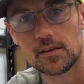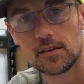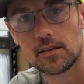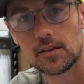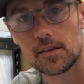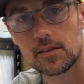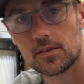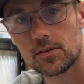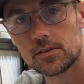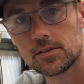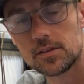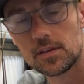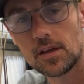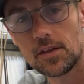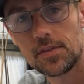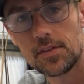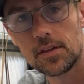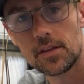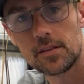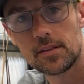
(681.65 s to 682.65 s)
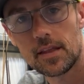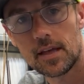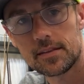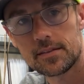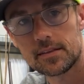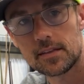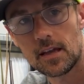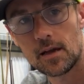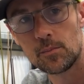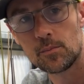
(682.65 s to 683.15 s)
Like there's nothing,
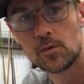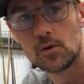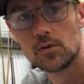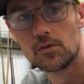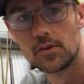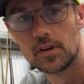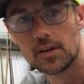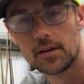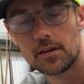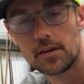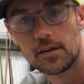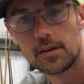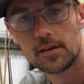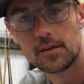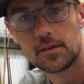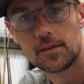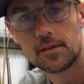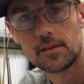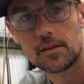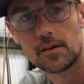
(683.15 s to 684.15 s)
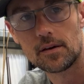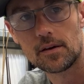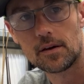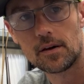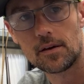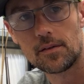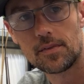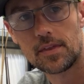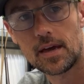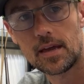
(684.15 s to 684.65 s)
that's not moving.
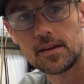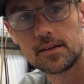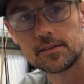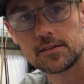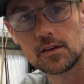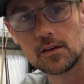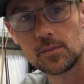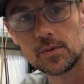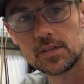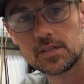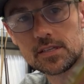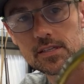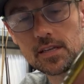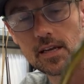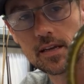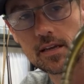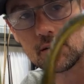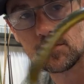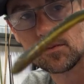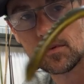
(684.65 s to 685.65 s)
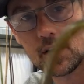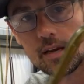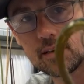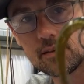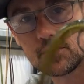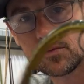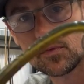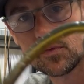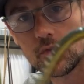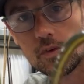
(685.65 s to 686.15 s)
That is going to be staying right
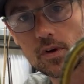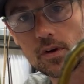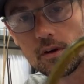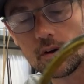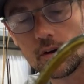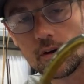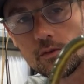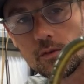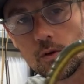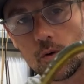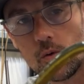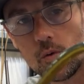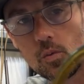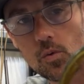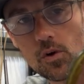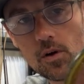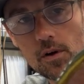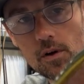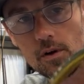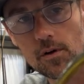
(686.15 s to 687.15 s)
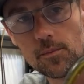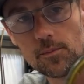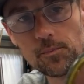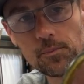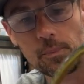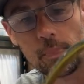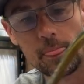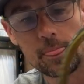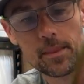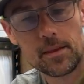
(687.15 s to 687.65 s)
in front of your worm.
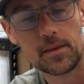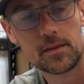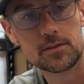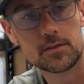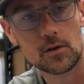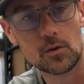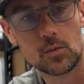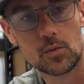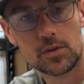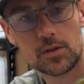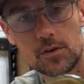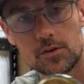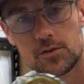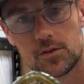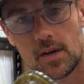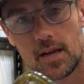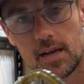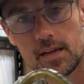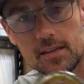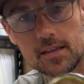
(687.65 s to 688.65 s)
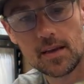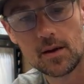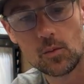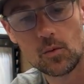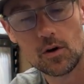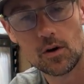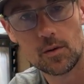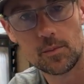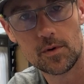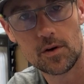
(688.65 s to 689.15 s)
So when you're dragging that
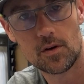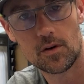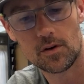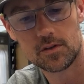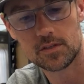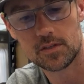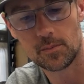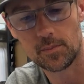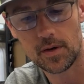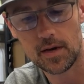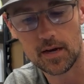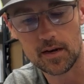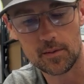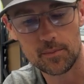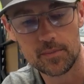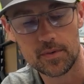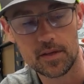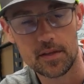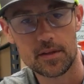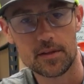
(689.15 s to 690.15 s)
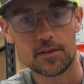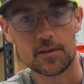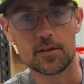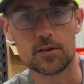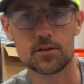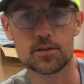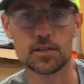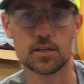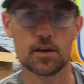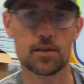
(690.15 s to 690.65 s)
worm across the bottom,
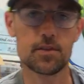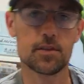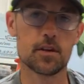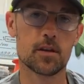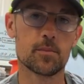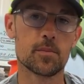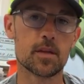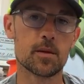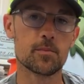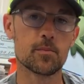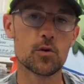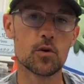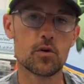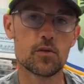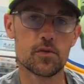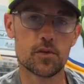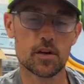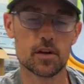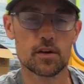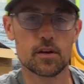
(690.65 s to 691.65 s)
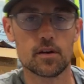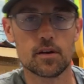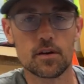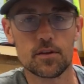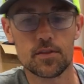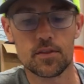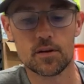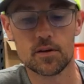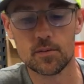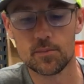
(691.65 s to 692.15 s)
there's nothing to be moving,
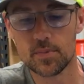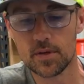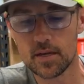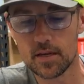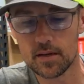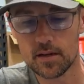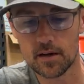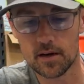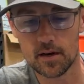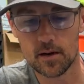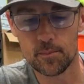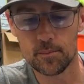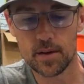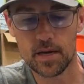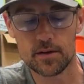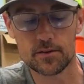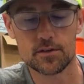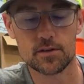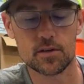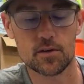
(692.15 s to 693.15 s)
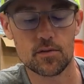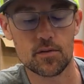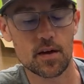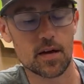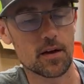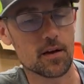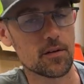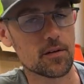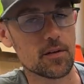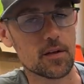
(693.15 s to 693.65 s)
nothing to be bouncing
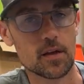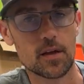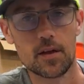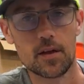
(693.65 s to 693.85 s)
around.